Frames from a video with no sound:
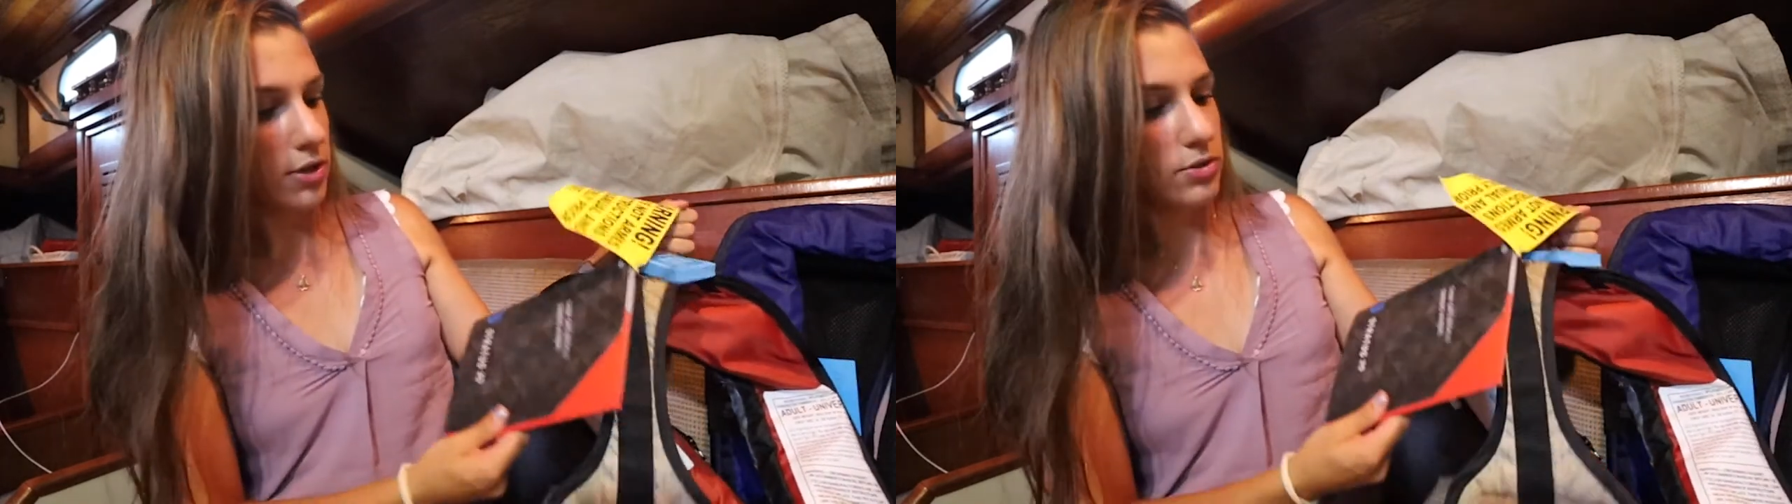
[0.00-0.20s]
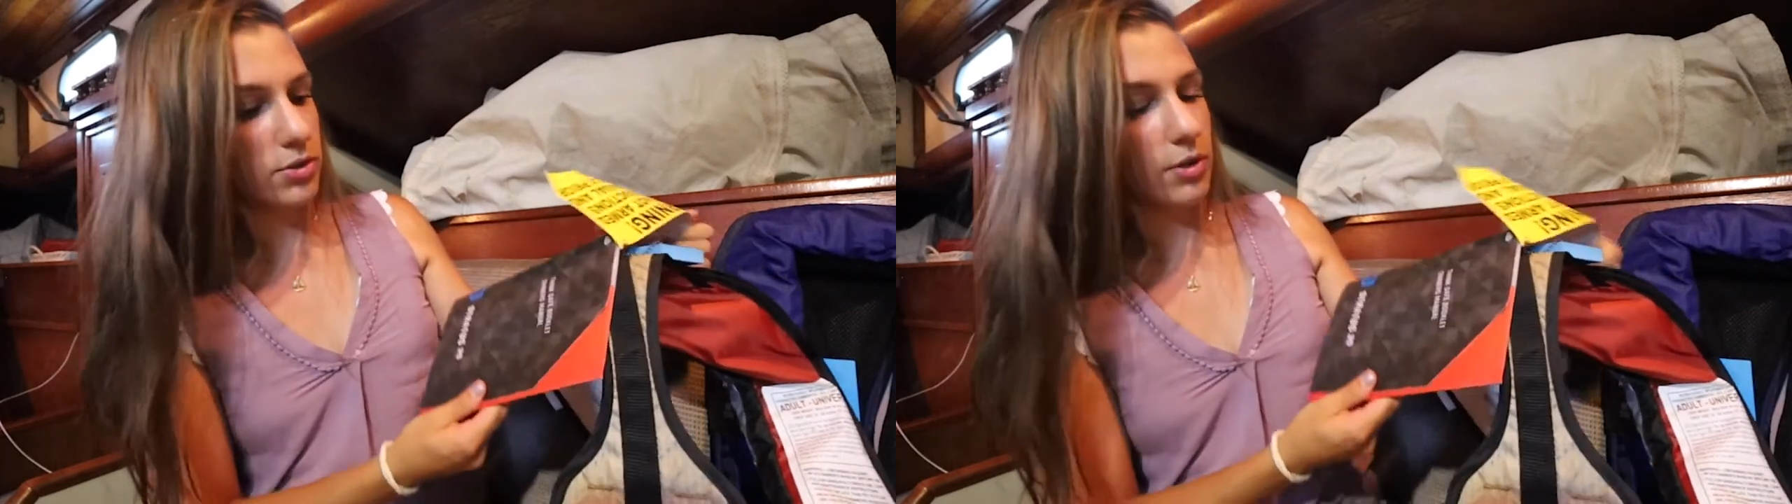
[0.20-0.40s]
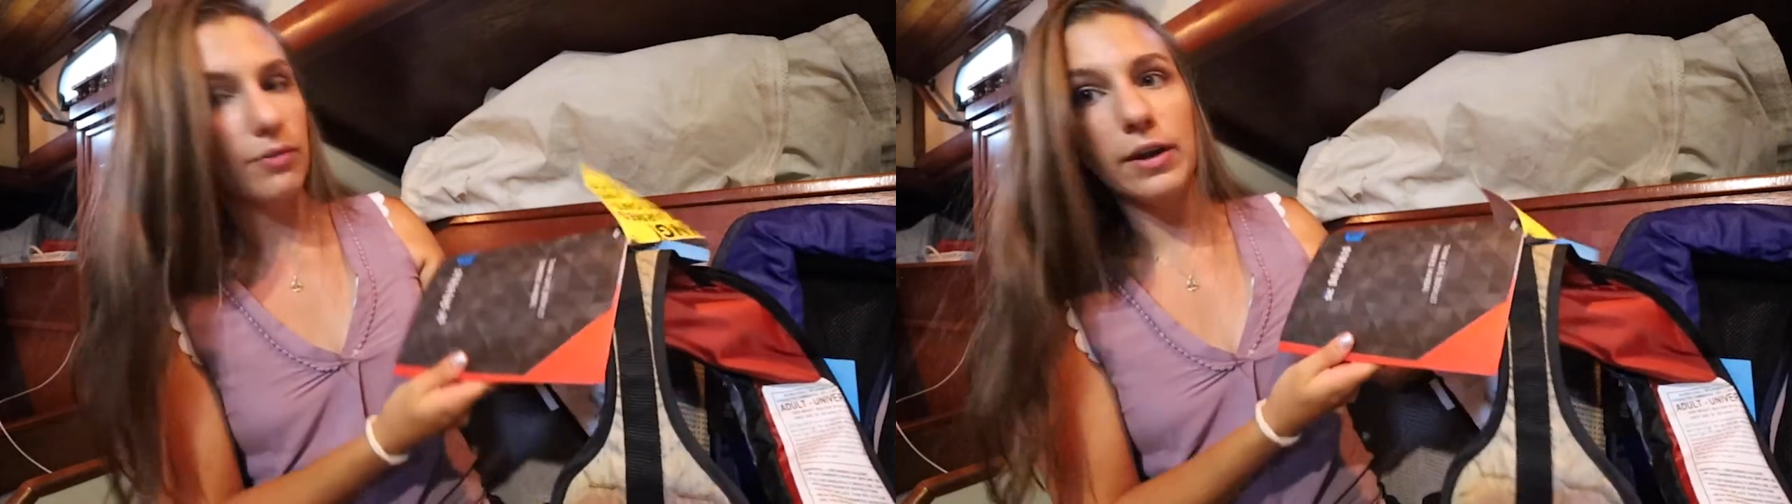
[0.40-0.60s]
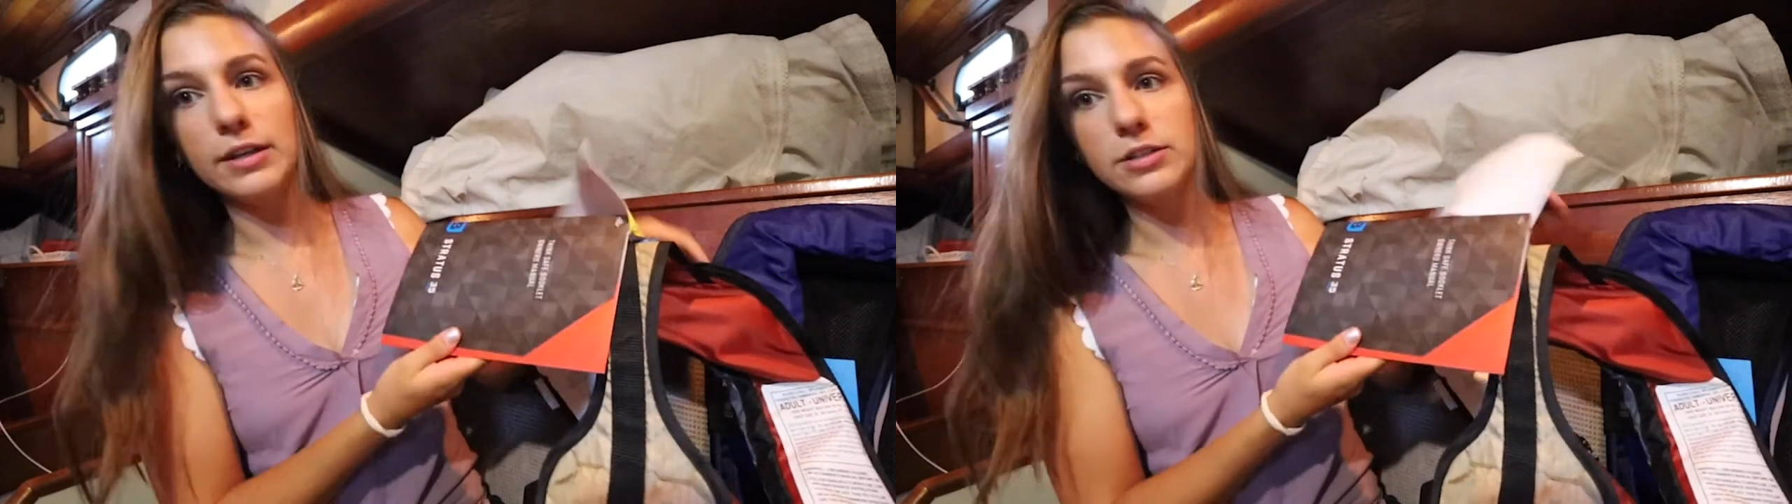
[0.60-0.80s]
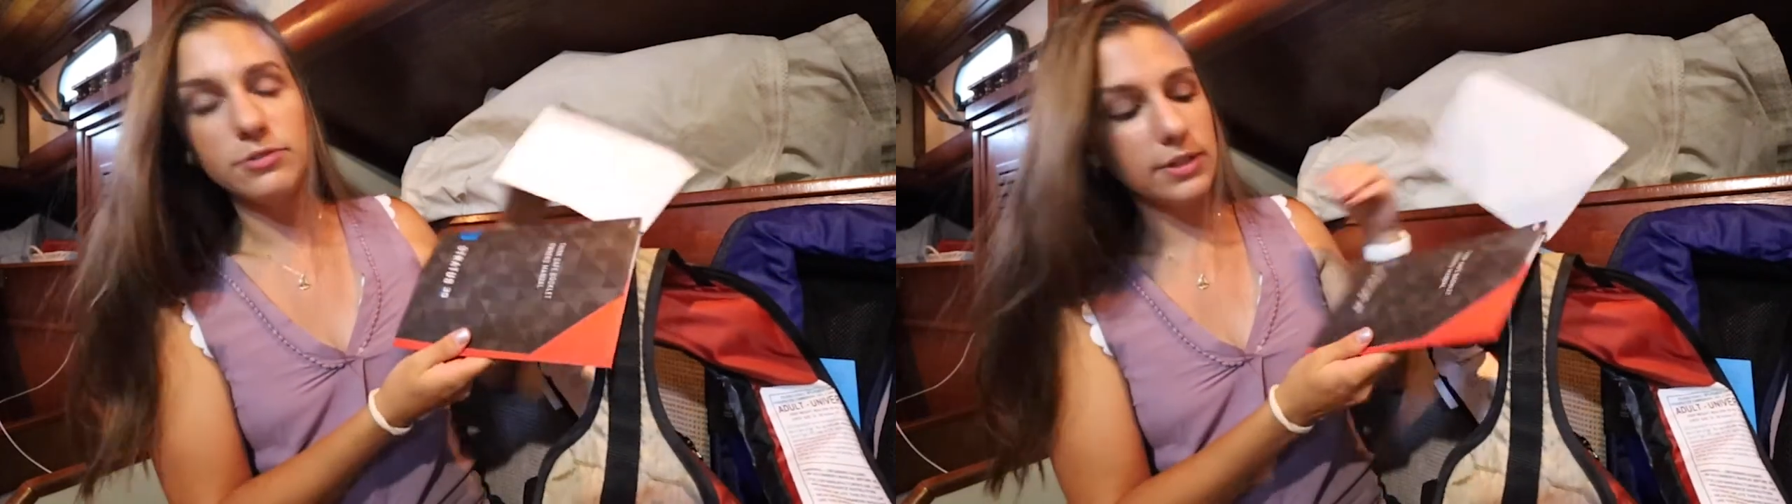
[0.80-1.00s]
So I
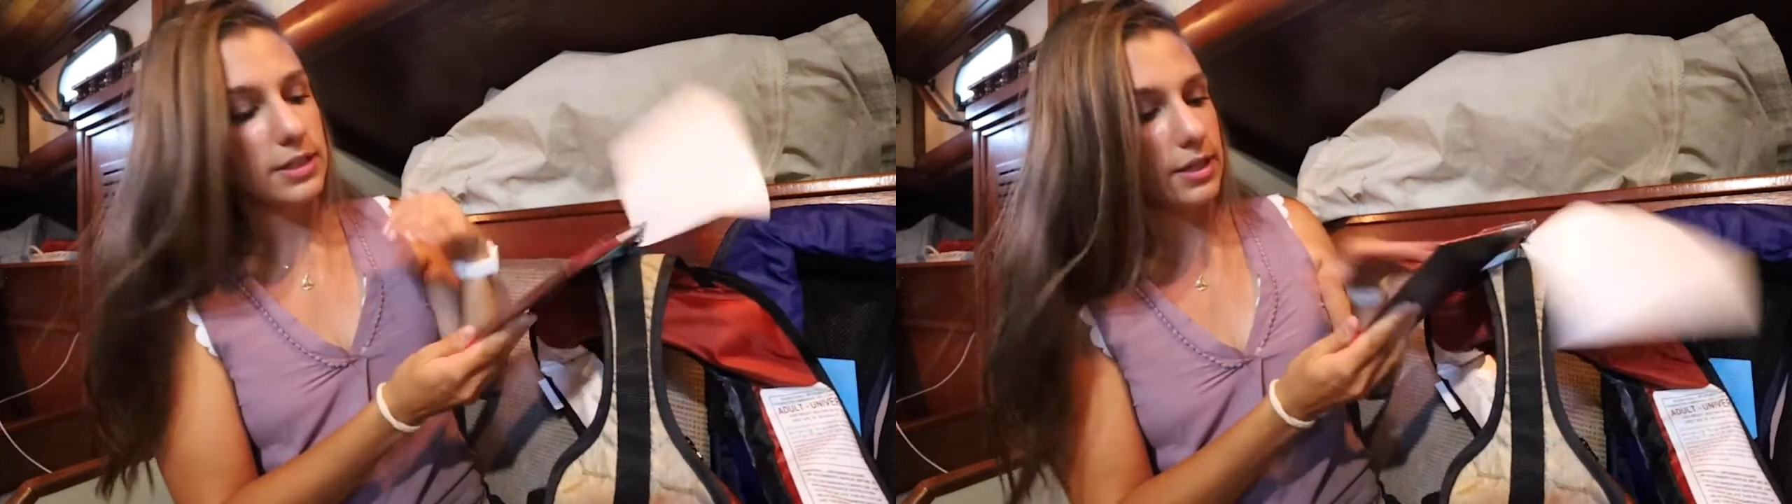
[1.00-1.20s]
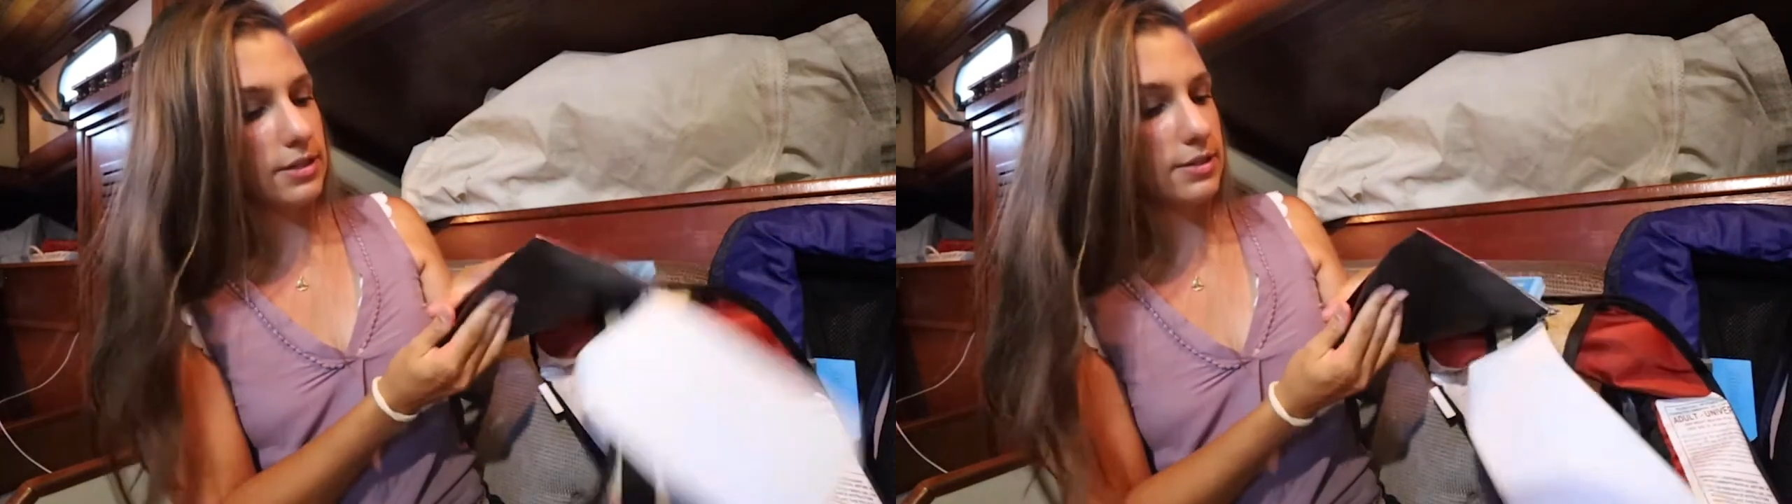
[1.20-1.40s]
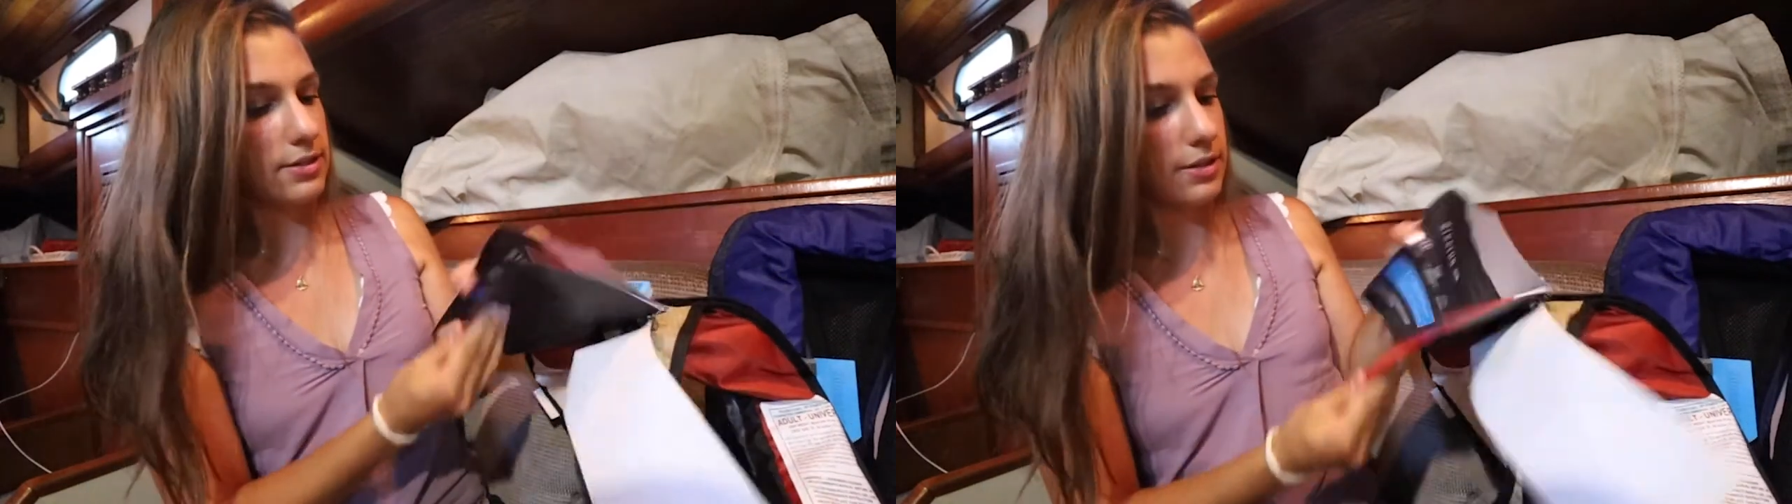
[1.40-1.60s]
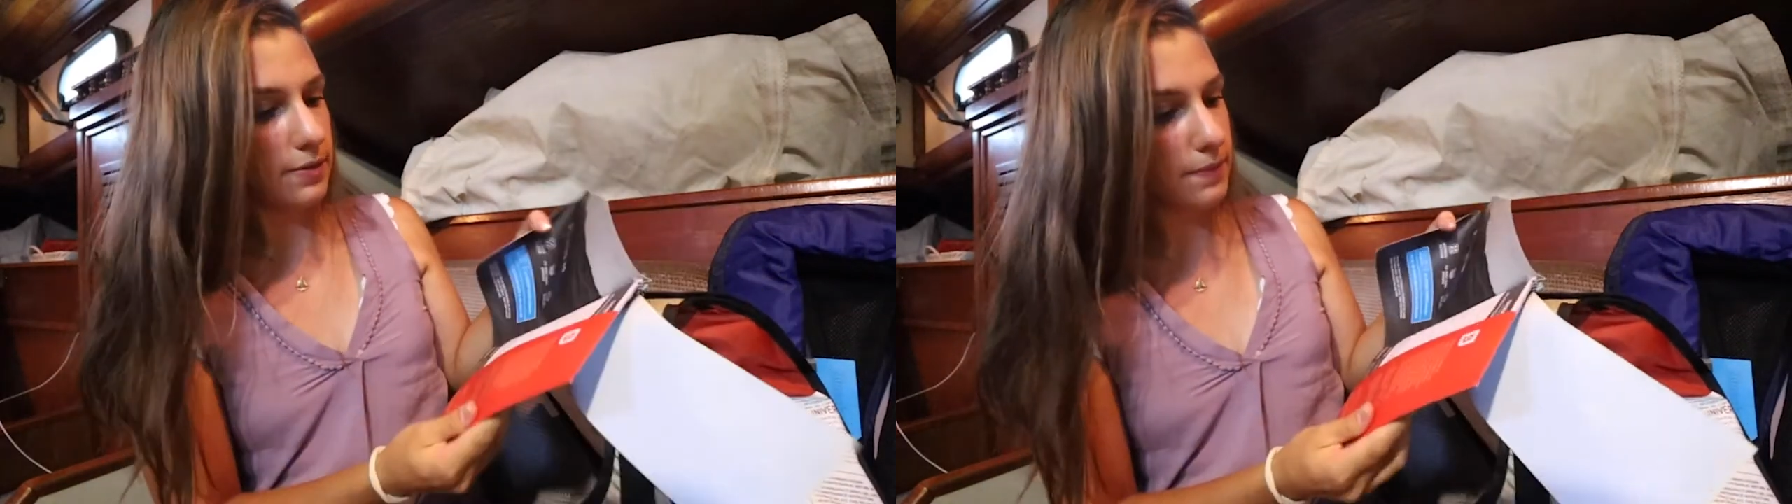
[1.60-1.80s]
need to read this.